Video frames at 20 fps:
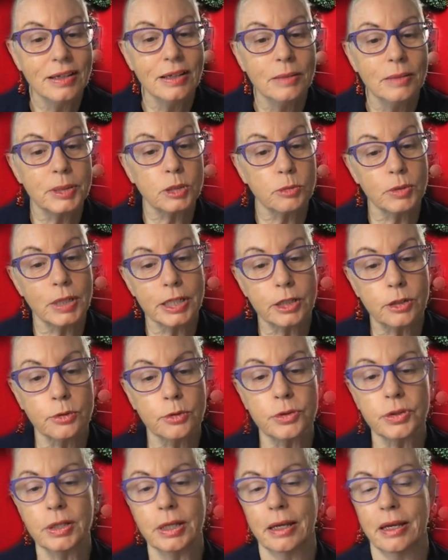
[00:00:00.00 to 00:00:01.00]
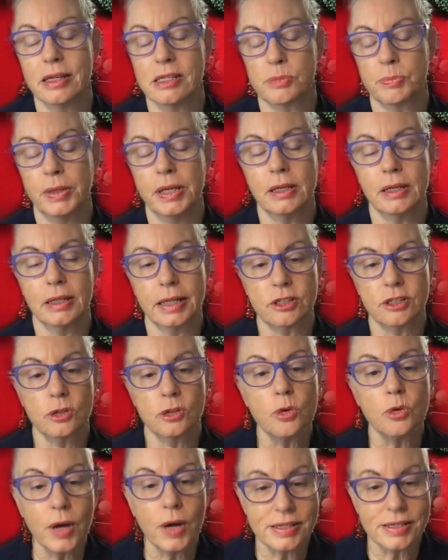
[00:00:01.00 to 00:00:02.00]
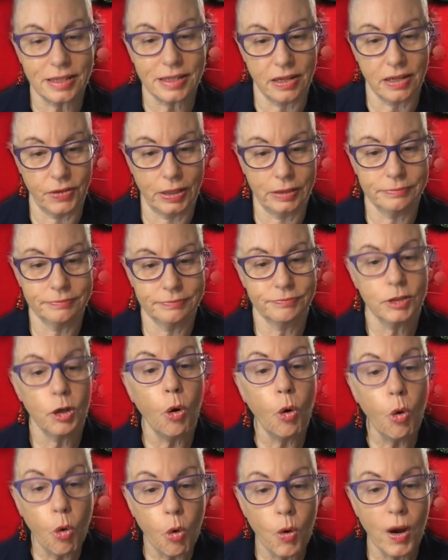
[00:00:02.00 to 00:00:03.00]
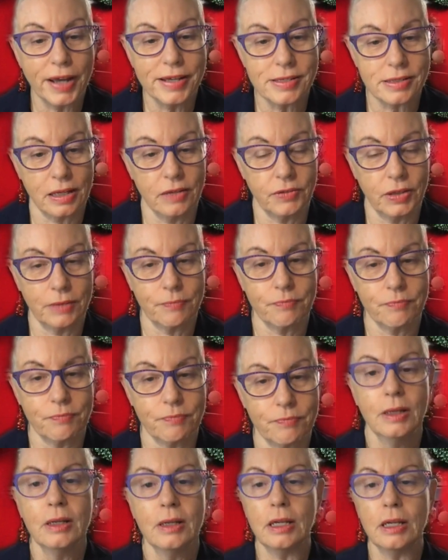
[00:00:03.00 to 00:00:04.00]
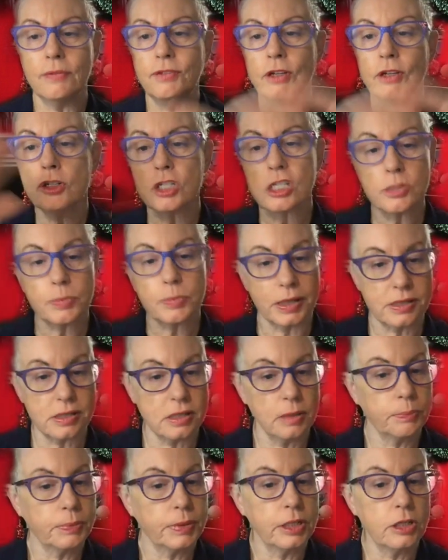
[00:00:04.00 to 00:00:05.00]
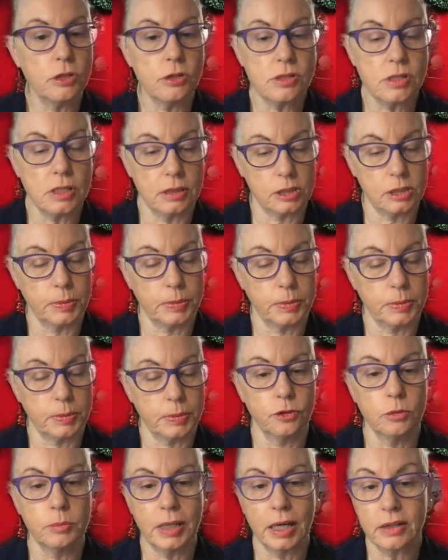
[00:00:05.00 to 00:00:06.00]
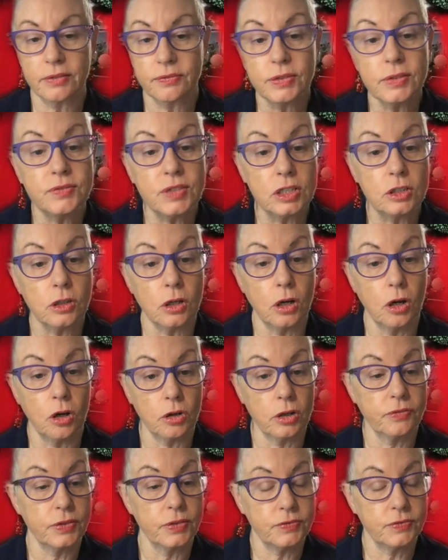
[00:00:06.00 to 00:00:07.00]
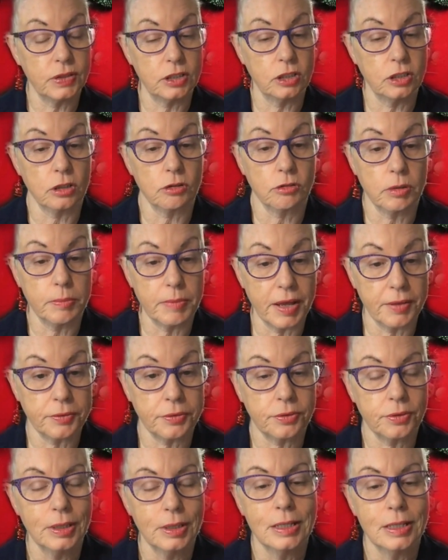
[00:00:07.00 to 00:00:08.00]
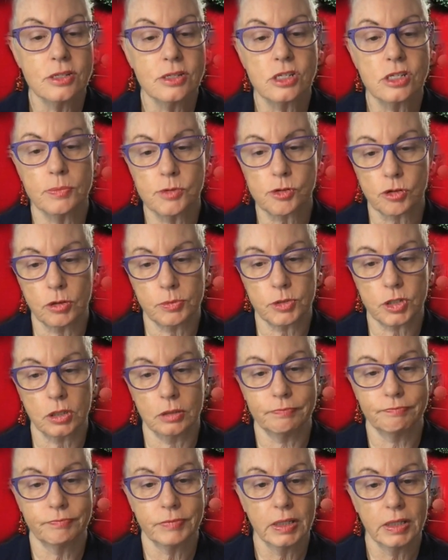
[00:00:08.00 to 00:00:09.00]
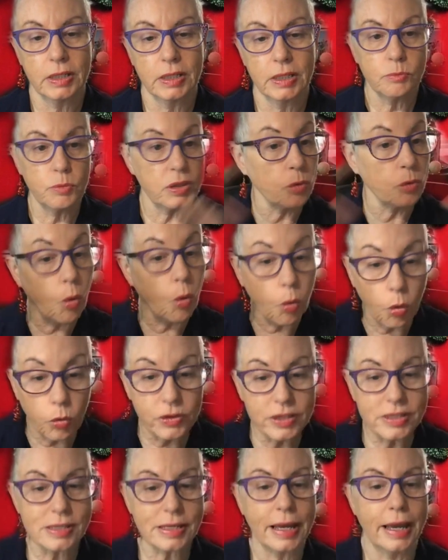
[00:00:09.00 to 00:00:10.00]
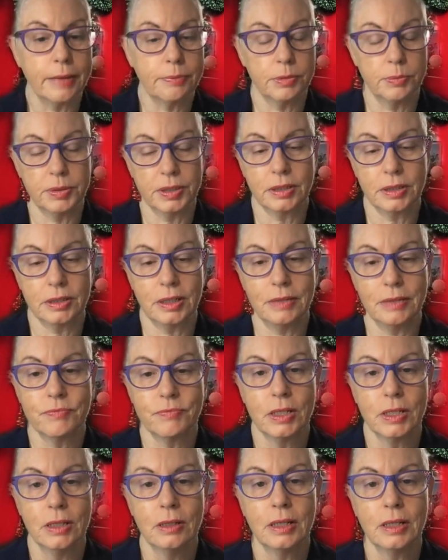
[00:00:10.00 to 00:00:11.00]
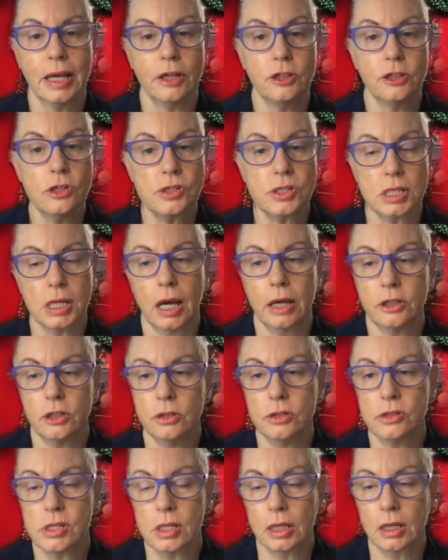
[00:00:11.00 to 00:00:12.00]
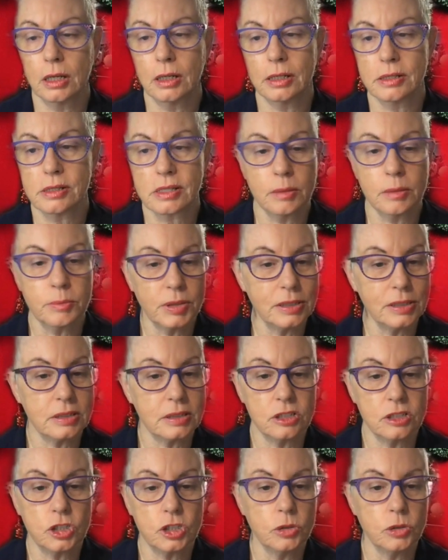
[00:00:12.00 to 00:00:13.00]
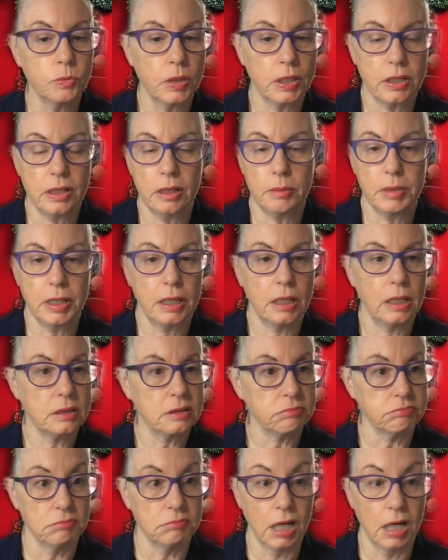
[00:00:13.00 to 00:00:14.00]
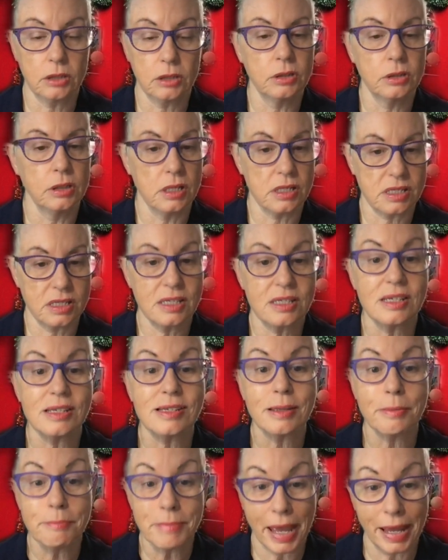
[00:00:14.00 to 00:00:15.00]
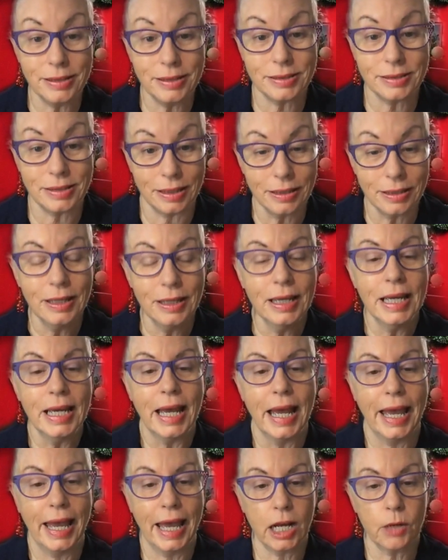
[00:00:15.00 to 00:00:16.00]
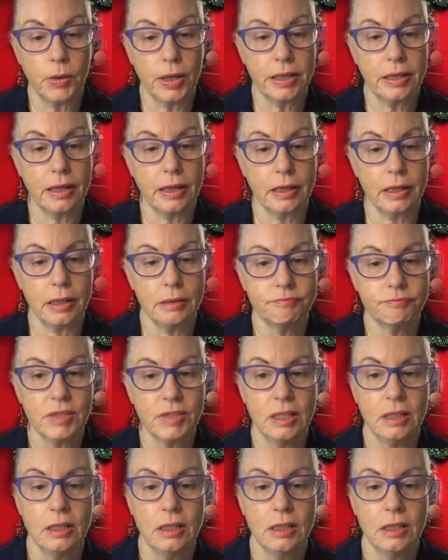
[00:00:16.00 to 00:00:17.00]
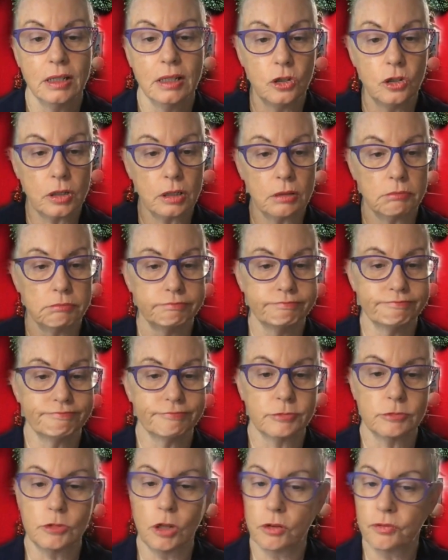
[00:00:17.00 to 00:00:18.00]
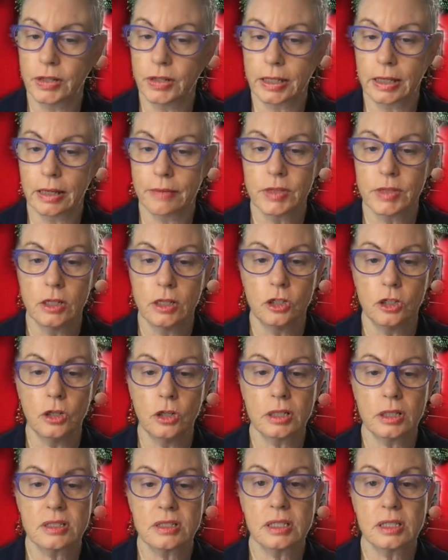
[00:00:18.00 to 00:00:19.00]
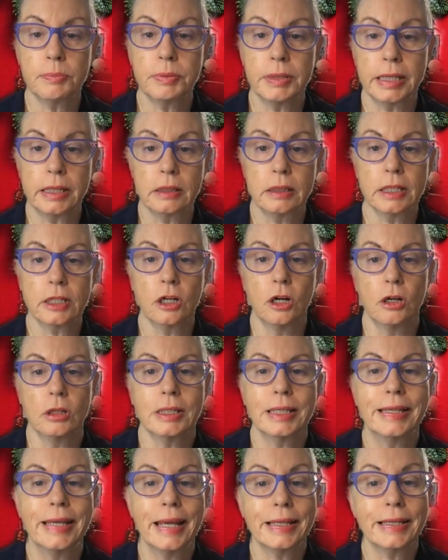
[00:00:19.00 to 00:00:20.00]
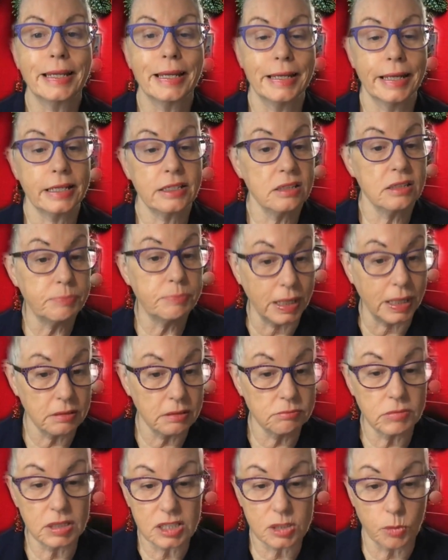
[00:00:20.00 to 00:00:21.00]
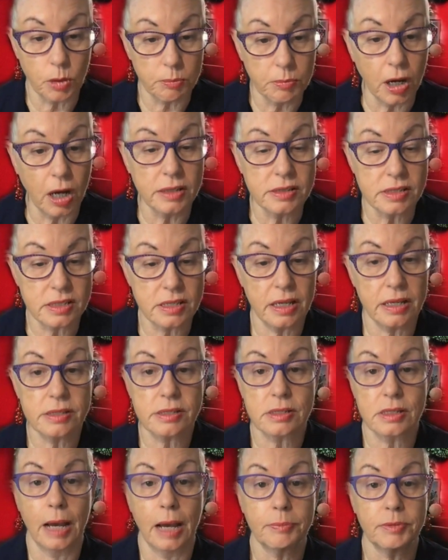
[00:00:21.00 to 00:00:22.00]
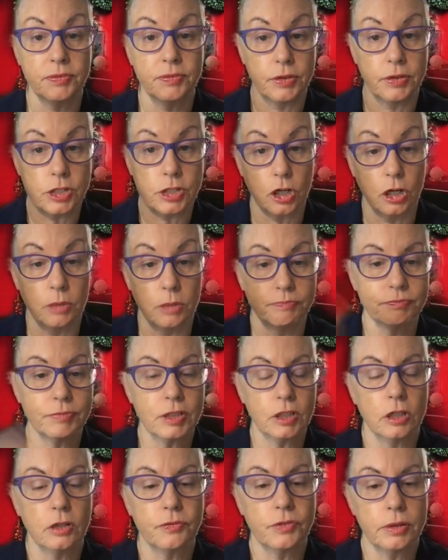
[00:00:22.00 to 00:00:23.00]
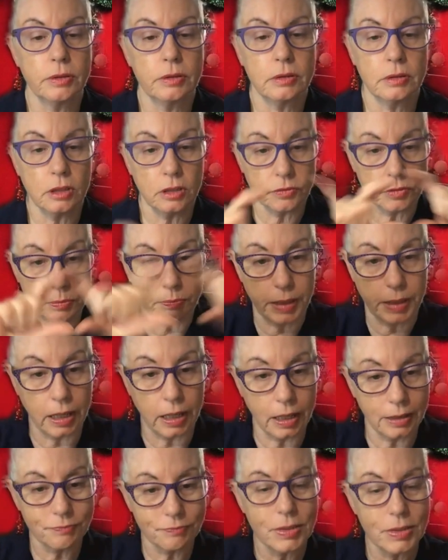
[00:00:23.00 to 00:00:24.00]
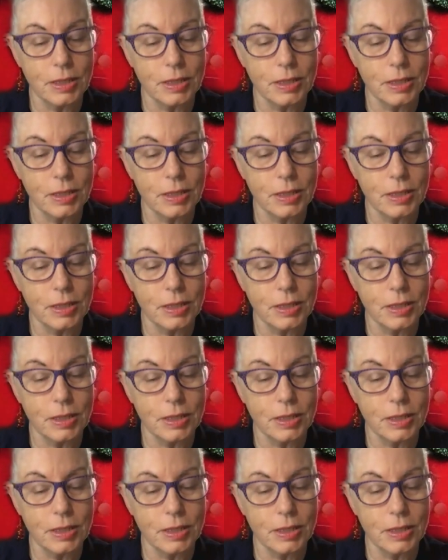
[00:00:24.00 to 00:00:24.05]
But the really cool thing is BeeKonnected always giving, always giving. If you just by simply using this platform on a $50 a month subscription with all this capability, and you start using it and somebody says to you in one of their meetings, my goodness, this is amazing. How do I get it? You can, wrong finger, you can simply click on Get Connected button. That's what mine says up the very top of the bar.